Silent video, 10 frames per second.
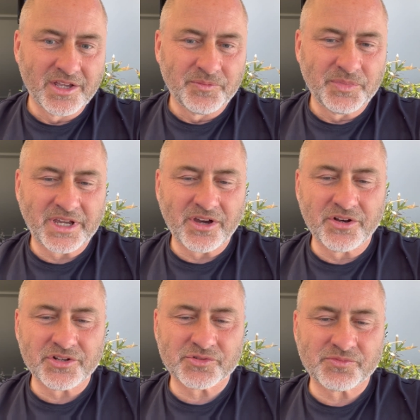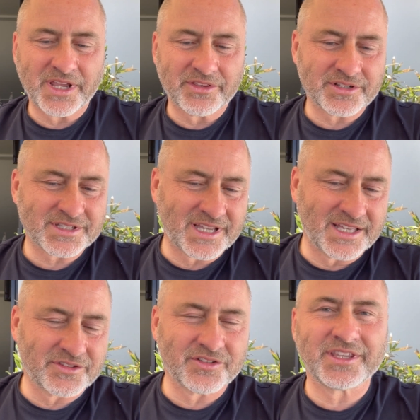because we
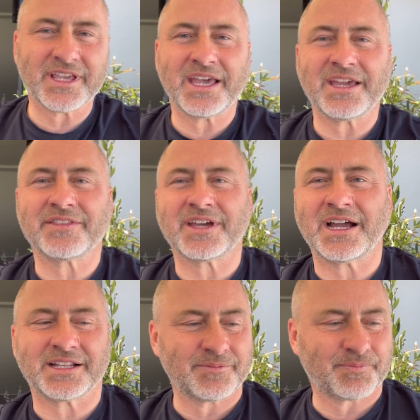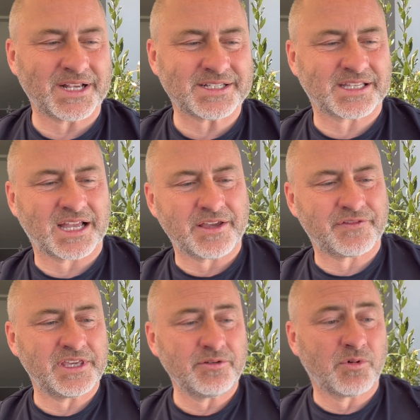understand today that in past life
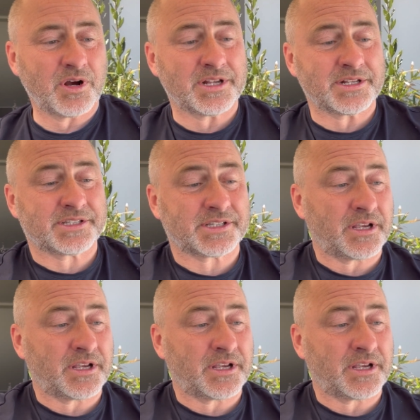he was